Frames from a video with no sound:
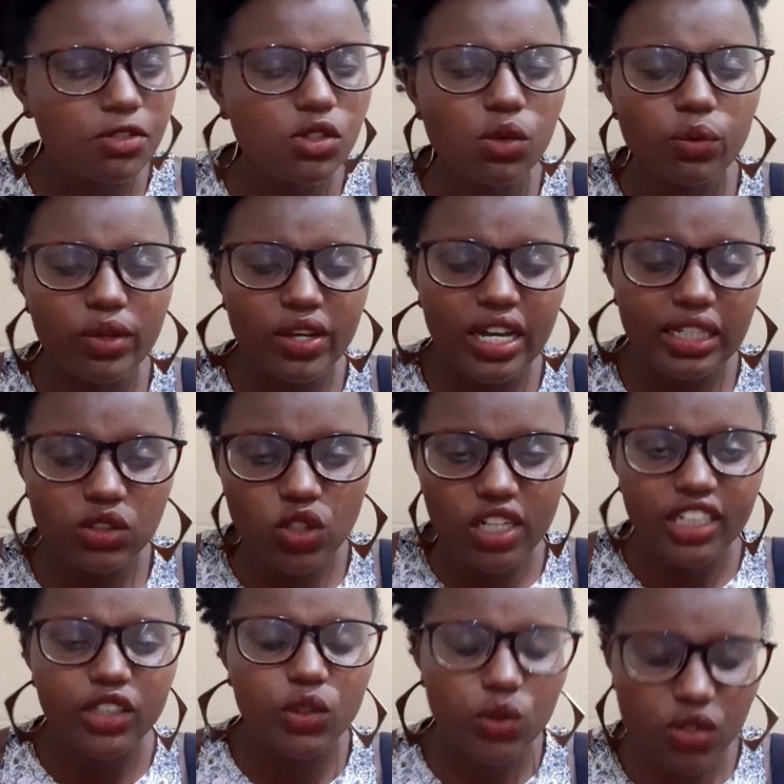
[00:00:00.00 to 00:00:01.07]
So we
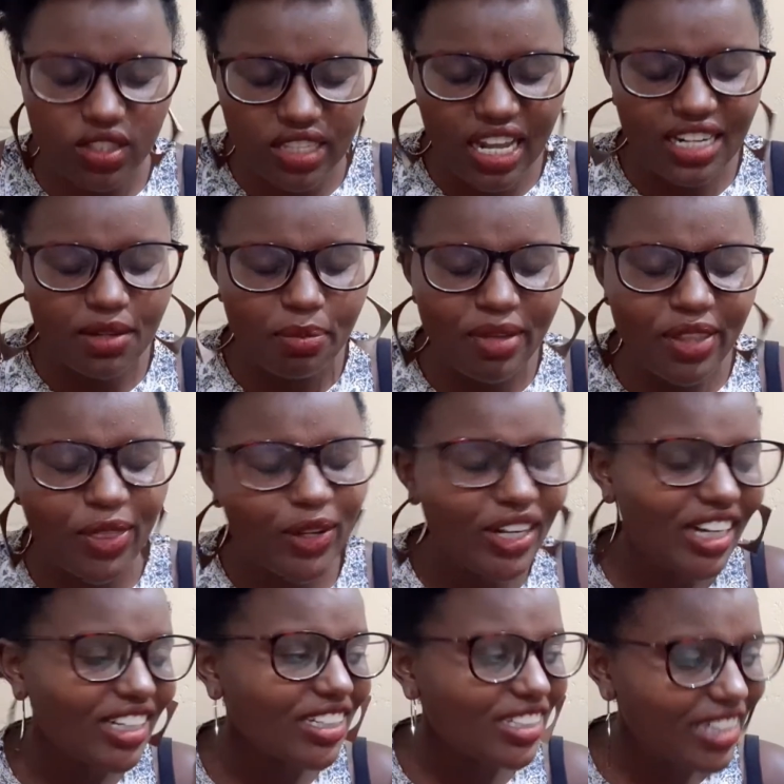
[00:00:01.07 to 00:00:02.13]
actually used that method
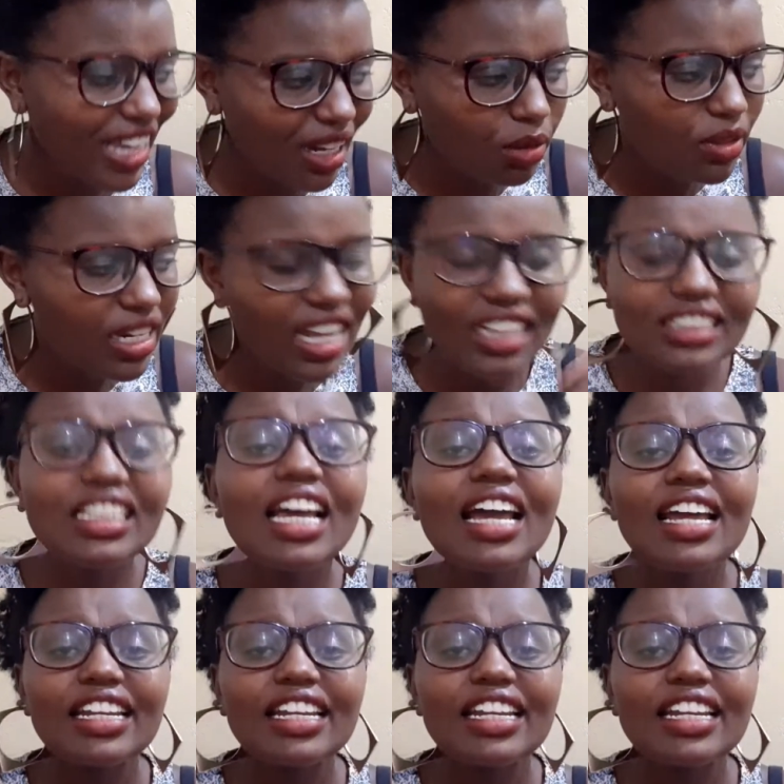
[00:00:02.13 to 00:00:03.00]
and it helped us.